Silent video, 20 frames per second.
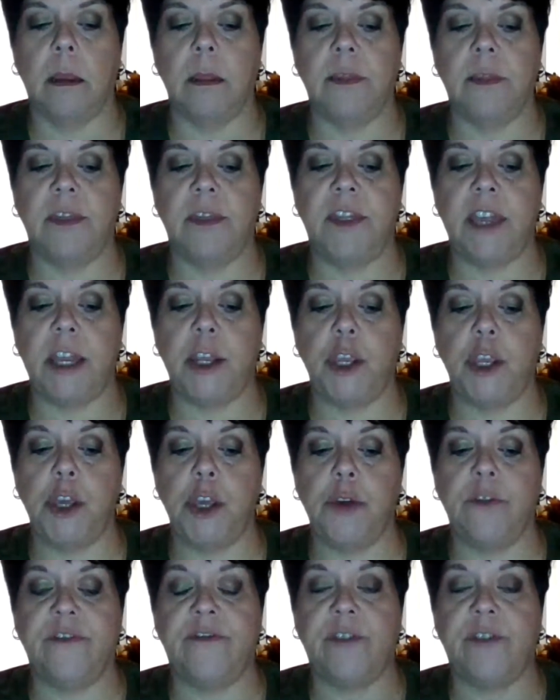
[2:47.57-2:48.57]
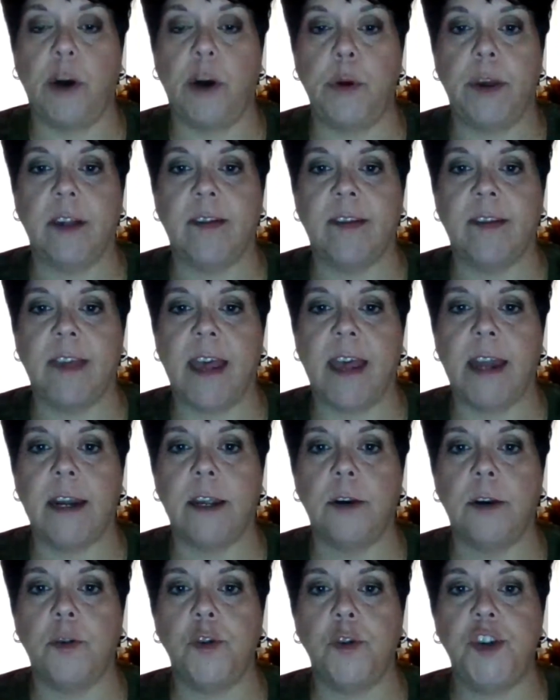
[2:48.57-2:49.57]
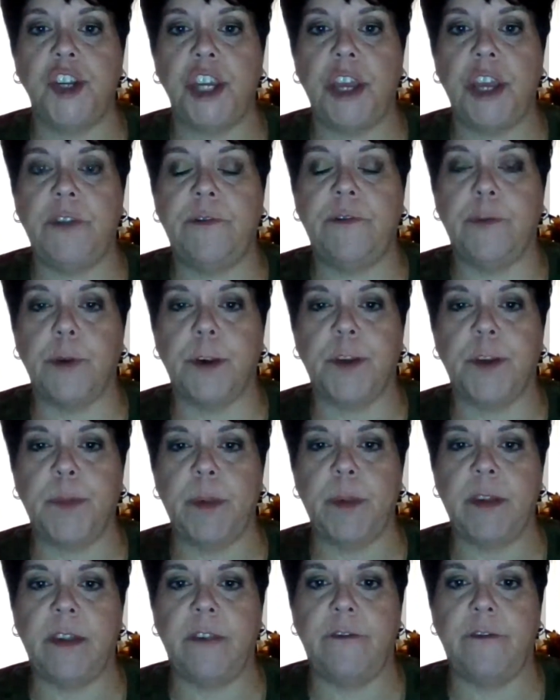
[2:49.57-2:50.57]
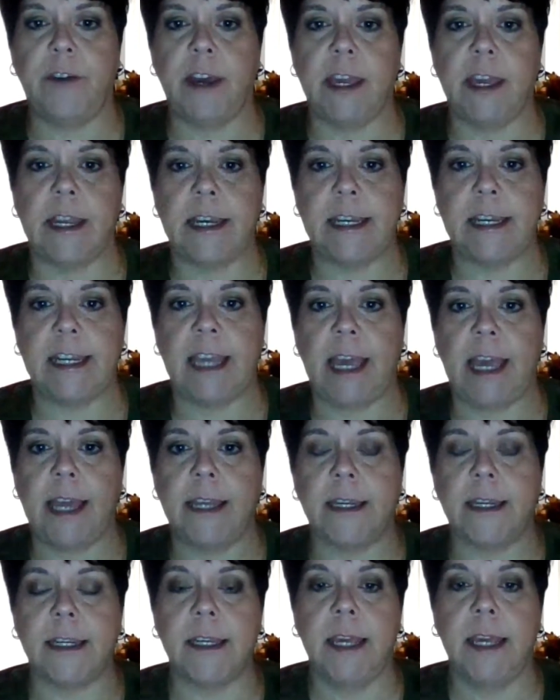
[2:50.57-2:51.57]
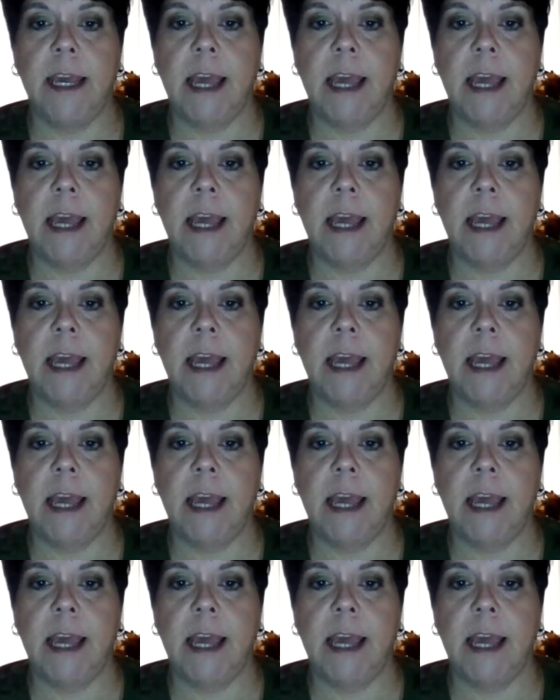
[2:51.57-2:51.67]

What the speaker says: Then you focus that energy for a specific intent.